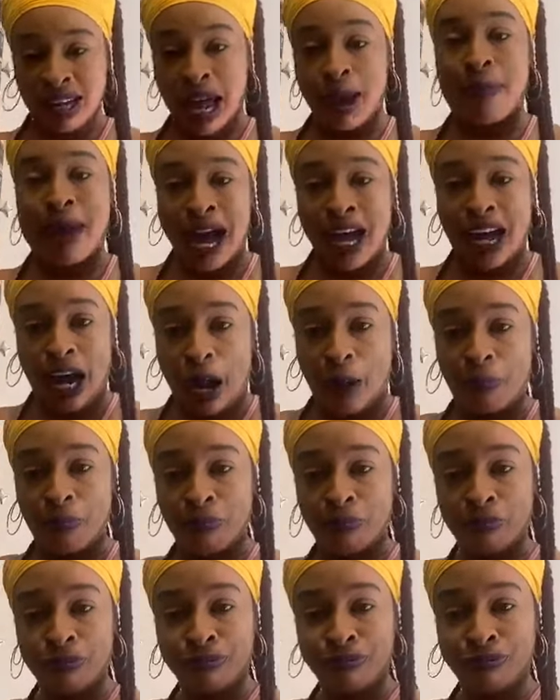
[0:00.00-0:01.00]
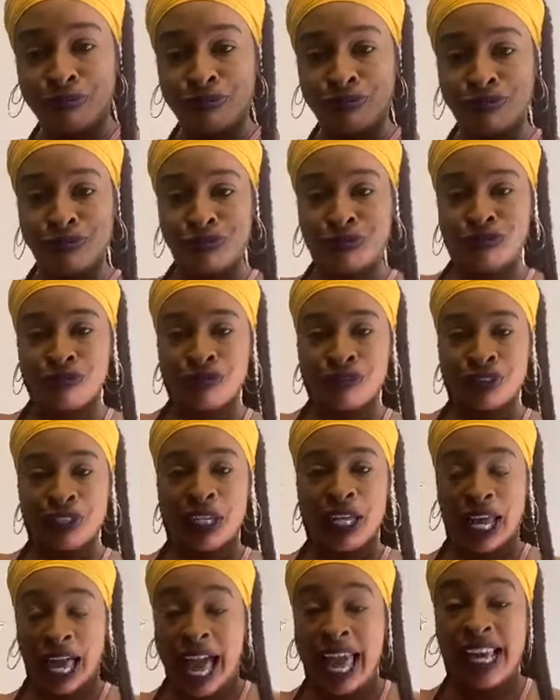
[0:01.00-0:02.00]
Now back up.
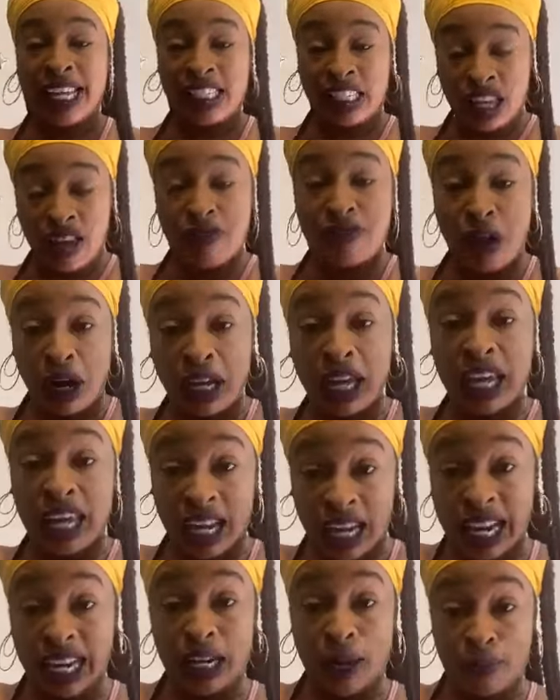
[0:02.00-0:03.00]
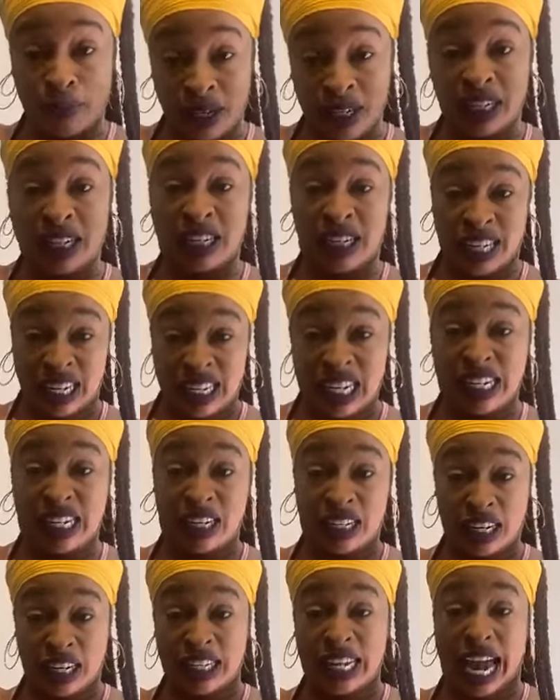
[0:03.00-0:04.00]
I can see you fucking get let the, the, the, the,
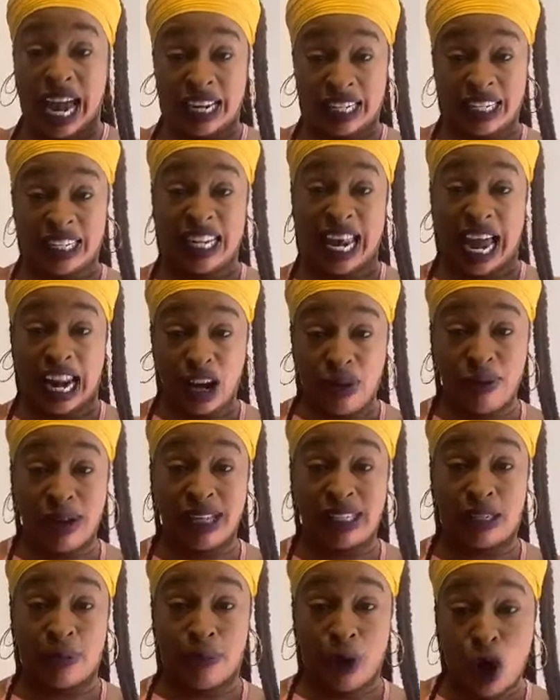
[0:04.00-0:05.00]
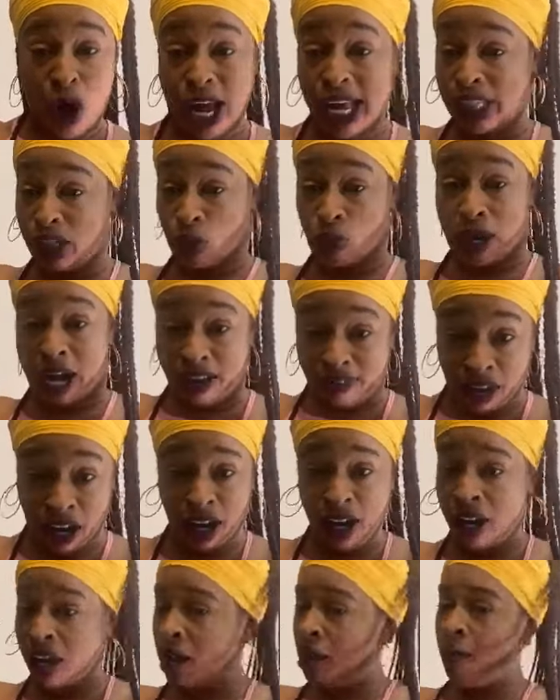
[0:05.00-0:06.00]
the, your da- the daddy raise the boys or
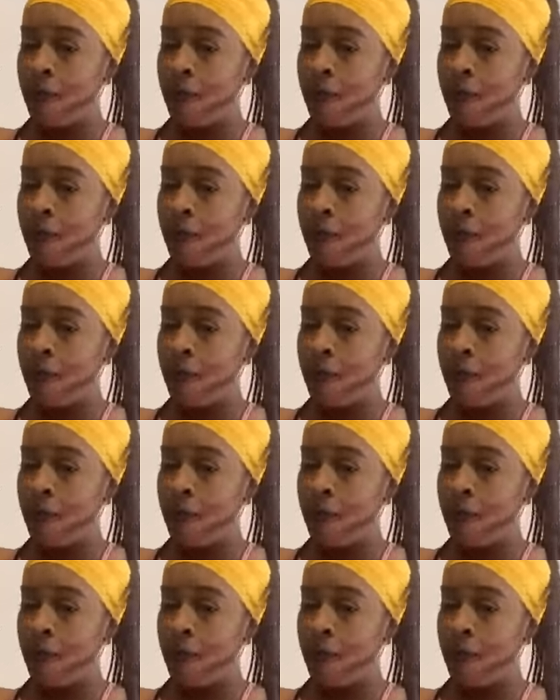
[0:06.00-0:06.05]
whatever